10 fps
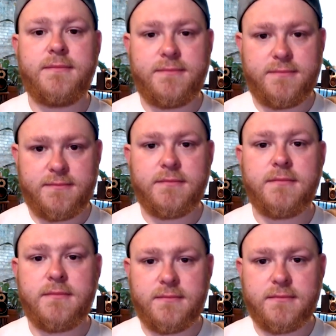
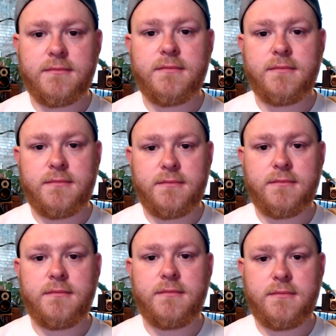
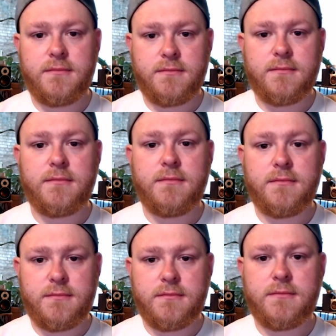
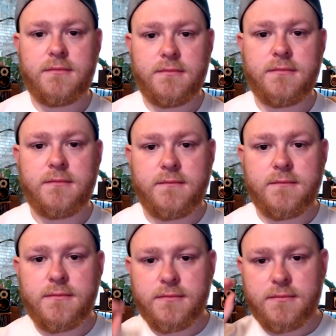
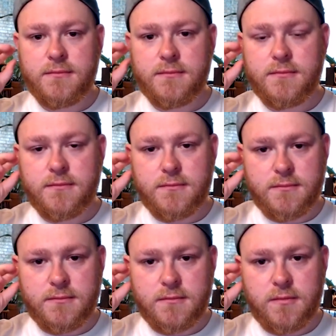
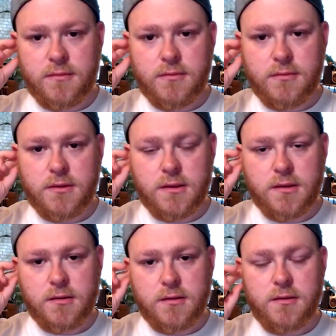
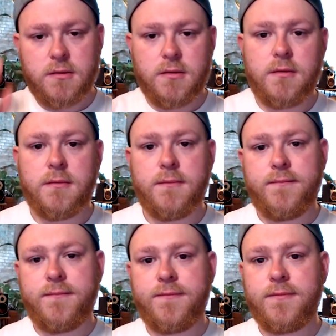
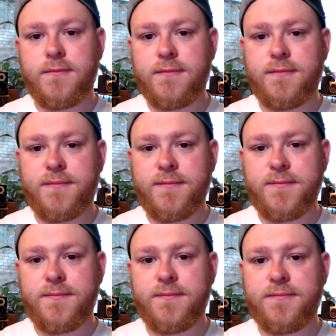
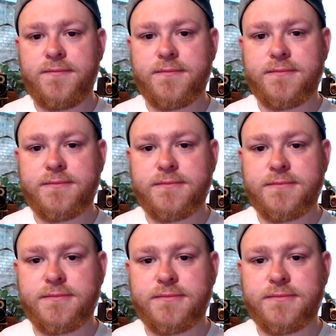The person shown says nothing.